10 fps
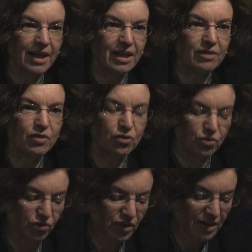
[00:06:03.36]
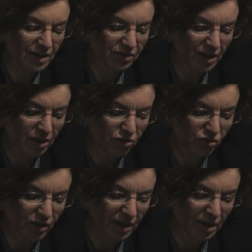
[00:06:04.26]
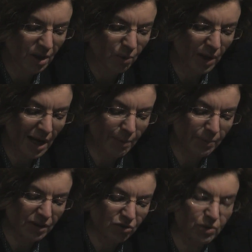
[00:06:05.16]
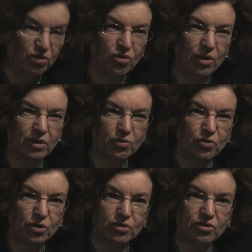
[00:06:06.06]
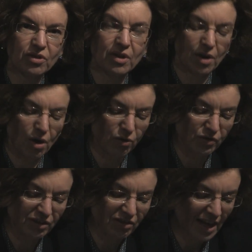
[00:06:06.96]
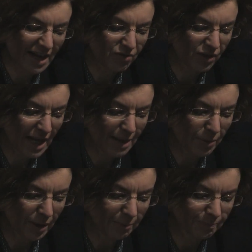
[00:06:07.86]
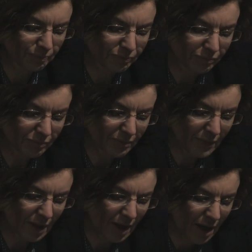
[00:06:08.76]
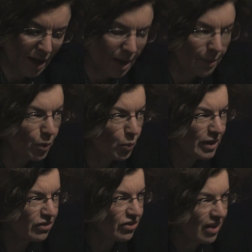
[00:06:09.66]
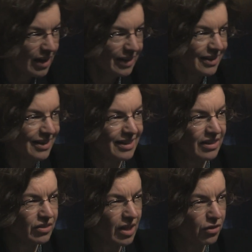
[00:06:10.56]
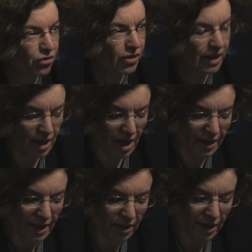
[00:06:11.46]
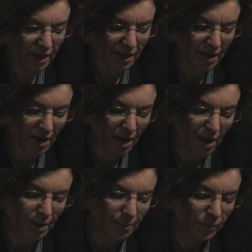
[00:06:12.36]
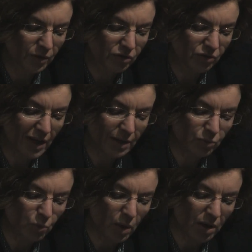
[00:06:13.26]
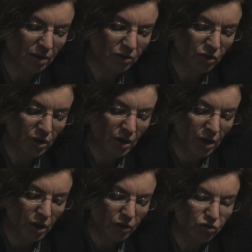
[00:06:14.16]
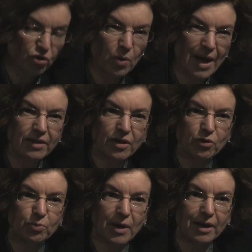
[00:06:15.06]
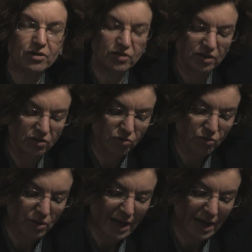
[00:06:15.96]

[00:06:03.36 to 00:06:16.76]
individuals in this country were happy to enjoy the fruits of enslaved labour. But we decided in this country and in the developed world to end those practices through